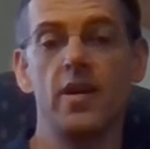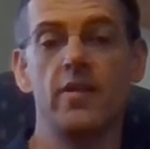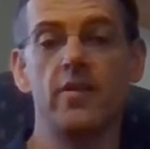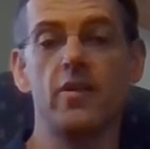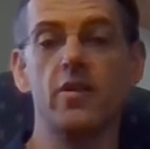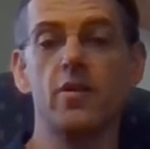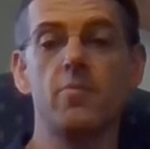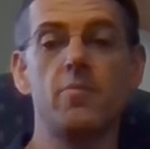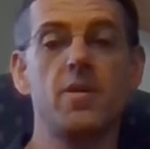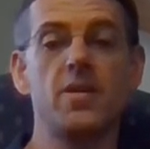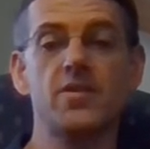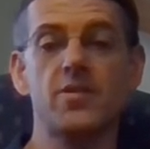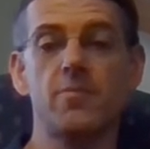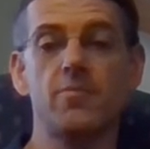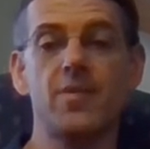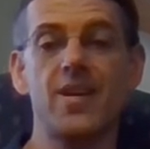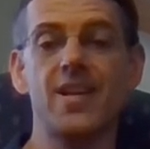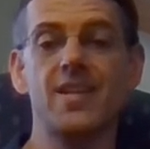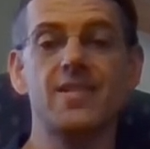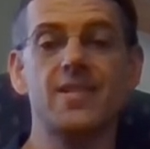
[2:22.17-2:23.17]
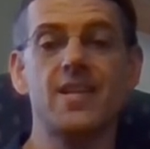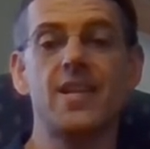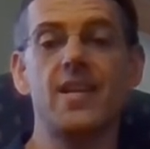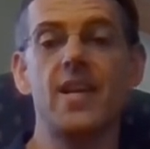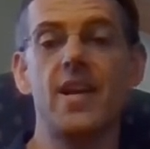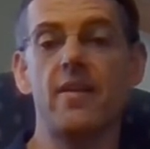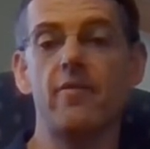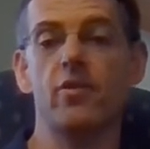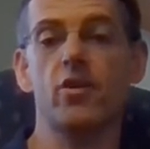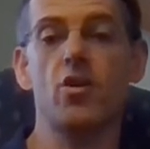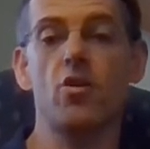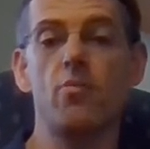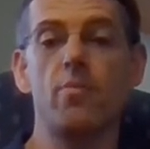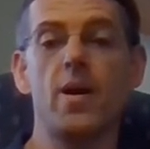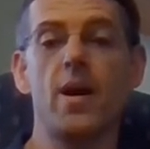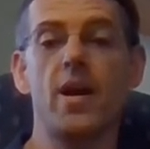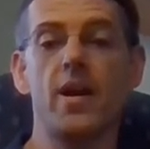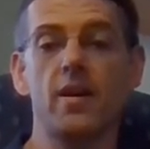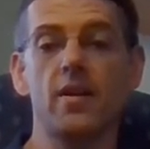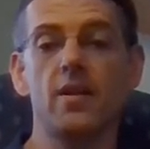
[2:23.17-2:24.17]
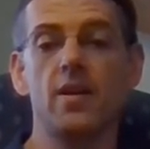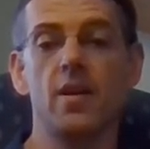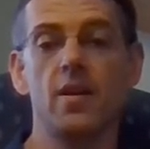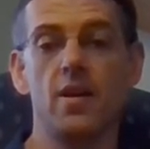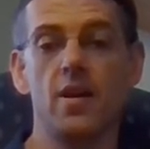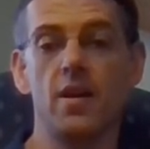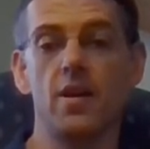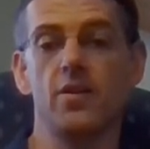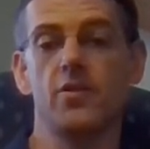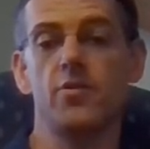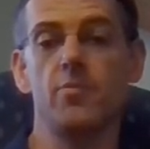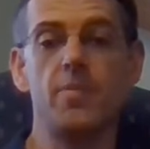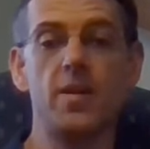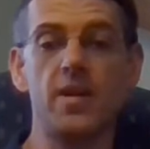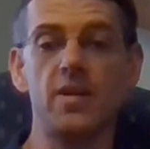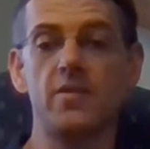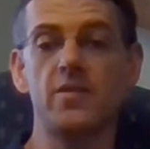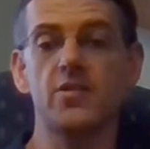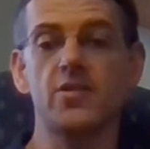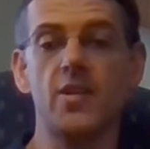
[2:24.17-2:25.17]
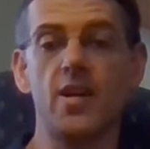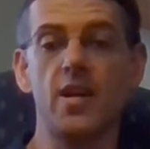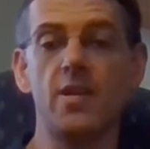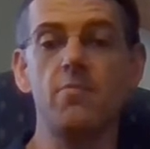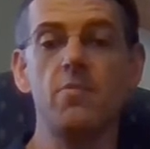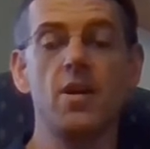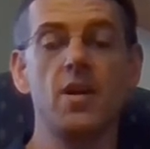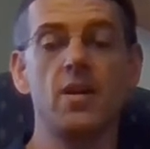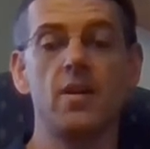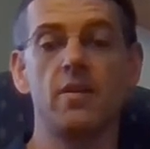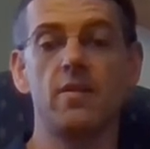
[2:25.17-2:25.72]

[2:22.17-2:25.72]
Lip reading: There are going to be some things that never go back to being the same.